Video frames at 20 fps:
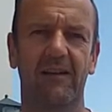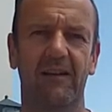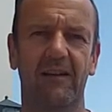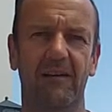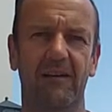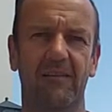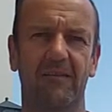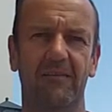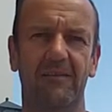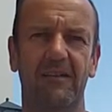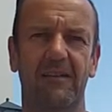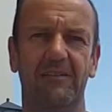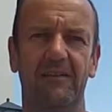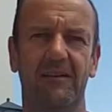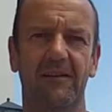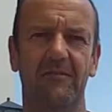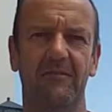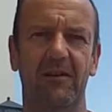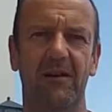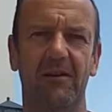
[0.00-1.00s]
and looked at
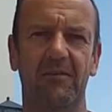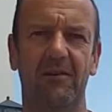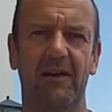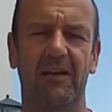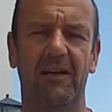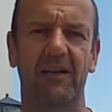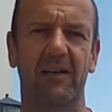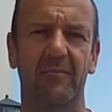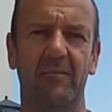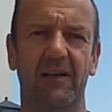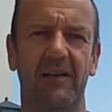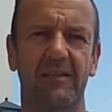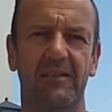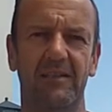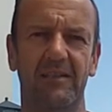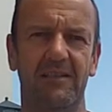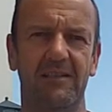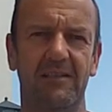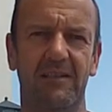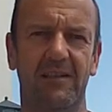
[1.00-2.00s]
on a very regular
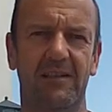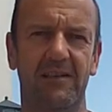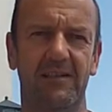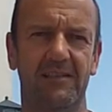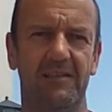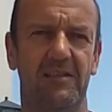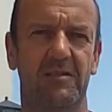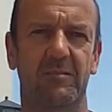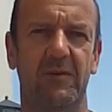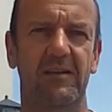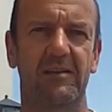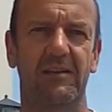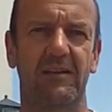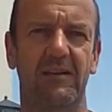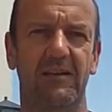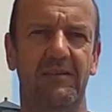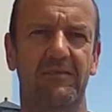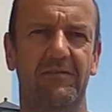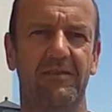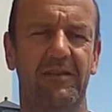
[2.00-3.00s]
basis. The kids especially
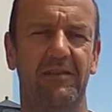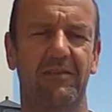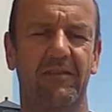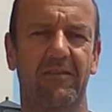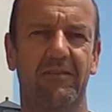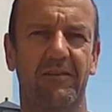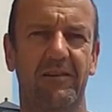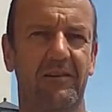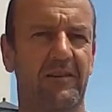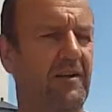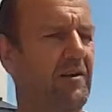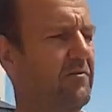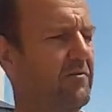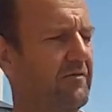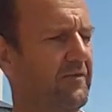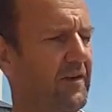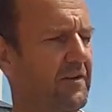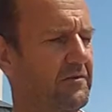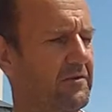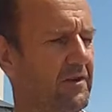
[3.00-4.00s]
love to look through the old
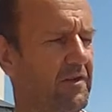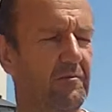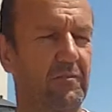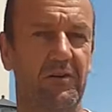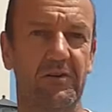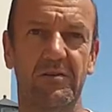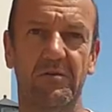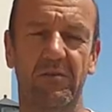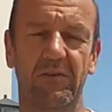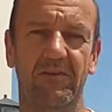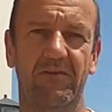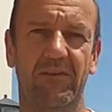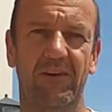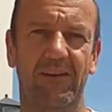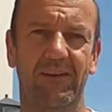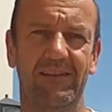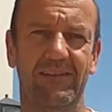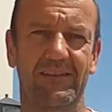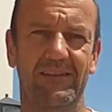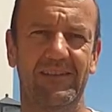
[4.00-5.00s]
photo books with
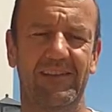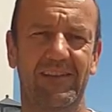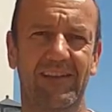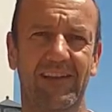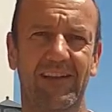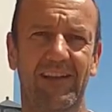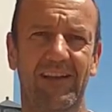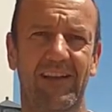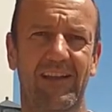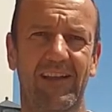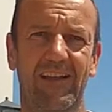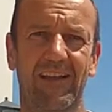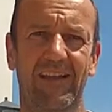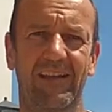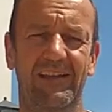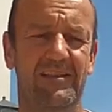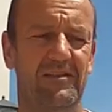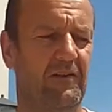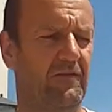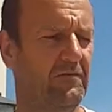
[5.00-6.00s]
friends.
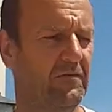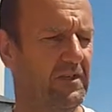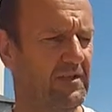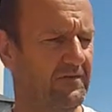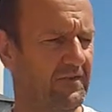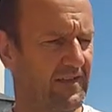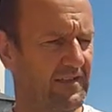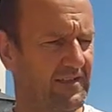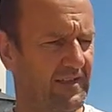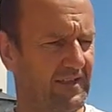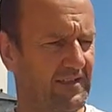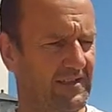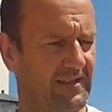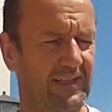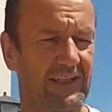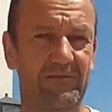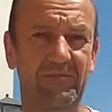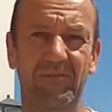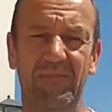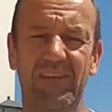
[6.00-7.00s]
Software's
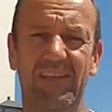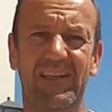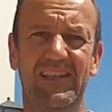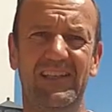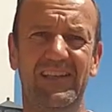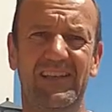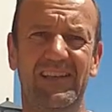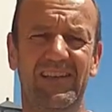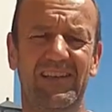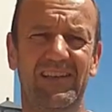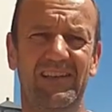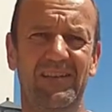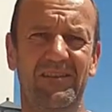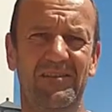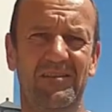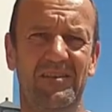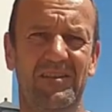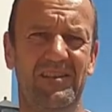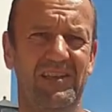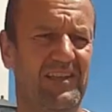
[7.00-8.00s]
fantastic, easy to
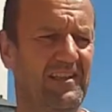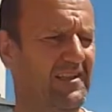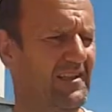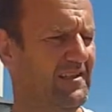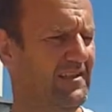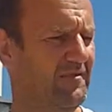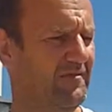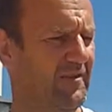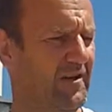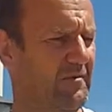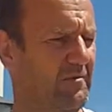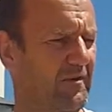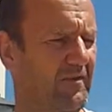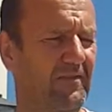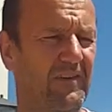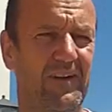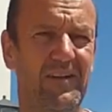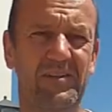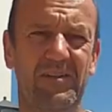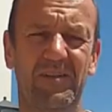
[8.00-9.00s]
use, easy to look very
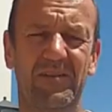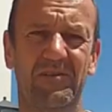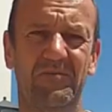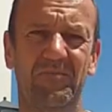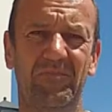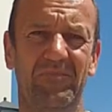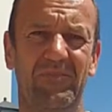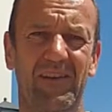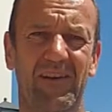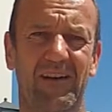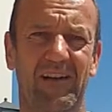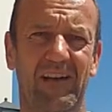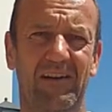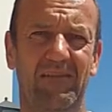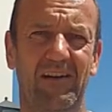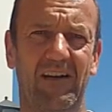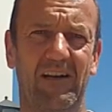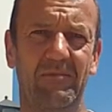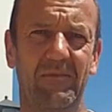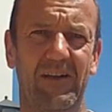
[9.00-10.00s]
professional, highly
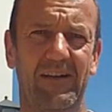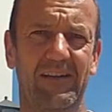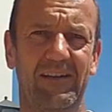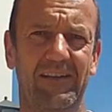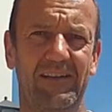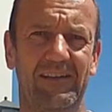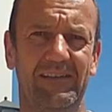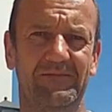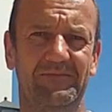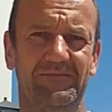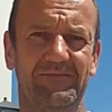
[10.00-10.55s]
recommended.